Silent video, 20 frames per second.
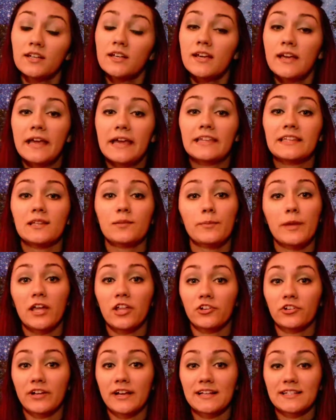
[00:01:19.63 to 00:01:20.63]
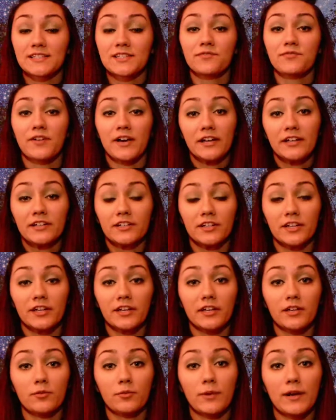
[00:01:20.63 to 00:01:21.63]
and then Mallory has to find a
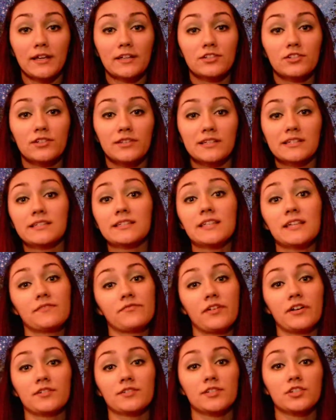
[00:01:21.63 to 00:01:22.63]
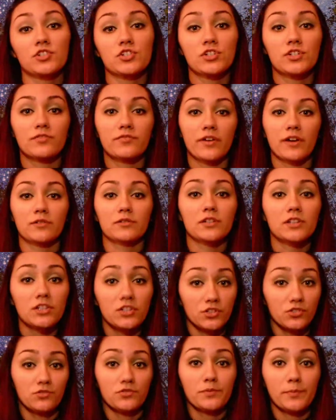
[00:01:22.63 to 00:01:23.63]
way to the safe house that she had found in the
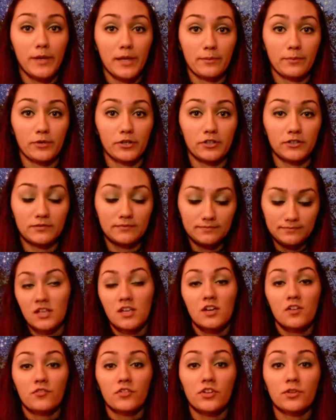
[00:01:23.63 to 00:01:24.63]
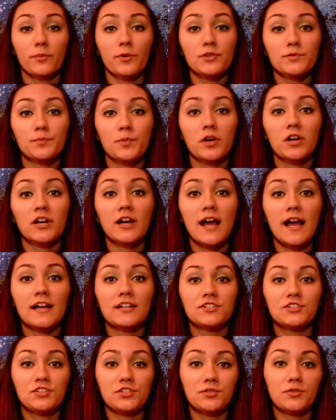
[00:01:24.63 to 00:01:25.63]
newspaper. For the most part, I
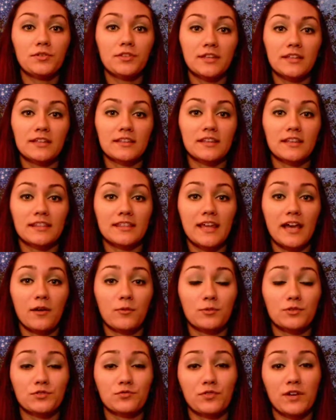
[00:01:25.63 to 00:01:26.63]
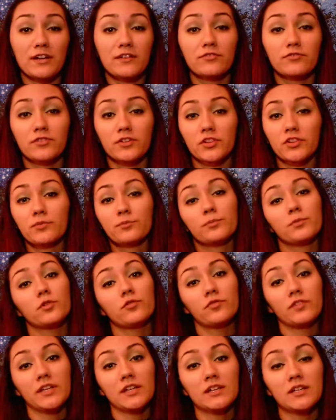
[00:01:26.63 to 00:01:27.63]
do think that that was right for the
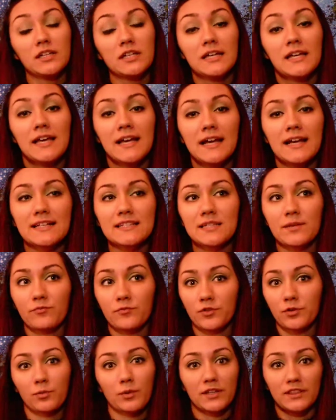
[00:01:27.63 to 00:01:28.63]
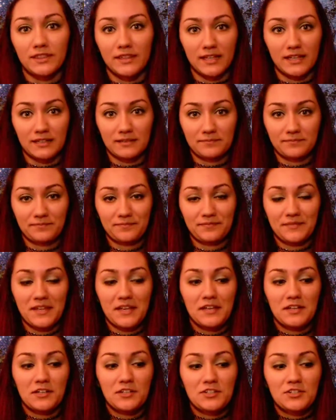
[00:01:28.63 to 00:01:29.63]
movie, except for one thing.
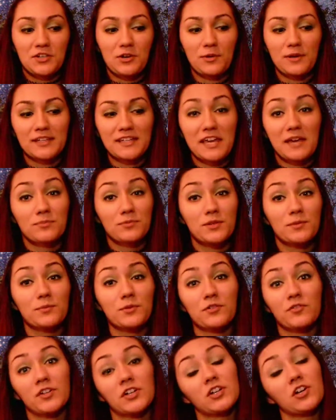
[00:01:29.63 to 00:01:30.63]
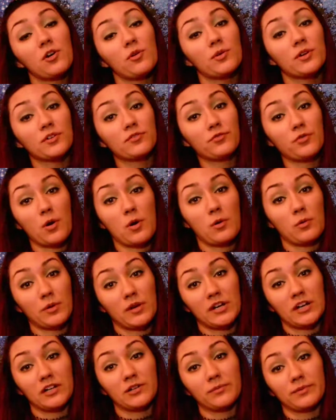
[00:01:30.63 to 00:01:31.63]
So it kept the movie going
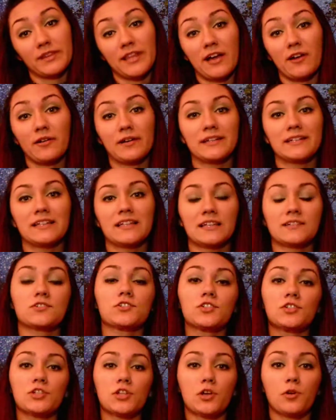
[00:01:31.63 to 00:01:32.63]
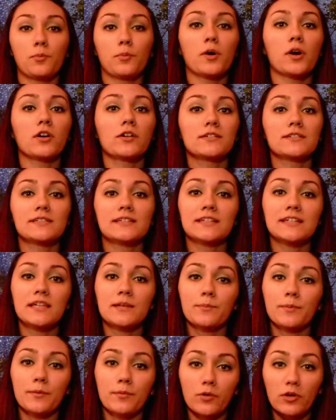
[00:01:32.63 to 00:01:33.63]
forward without any like slow parts to keep
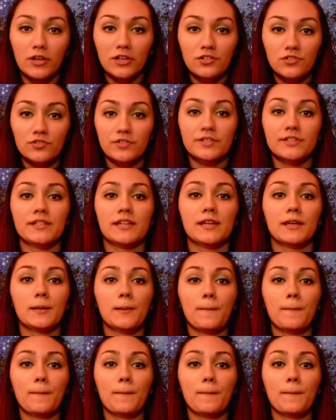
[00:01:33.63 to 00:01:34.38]
people interested.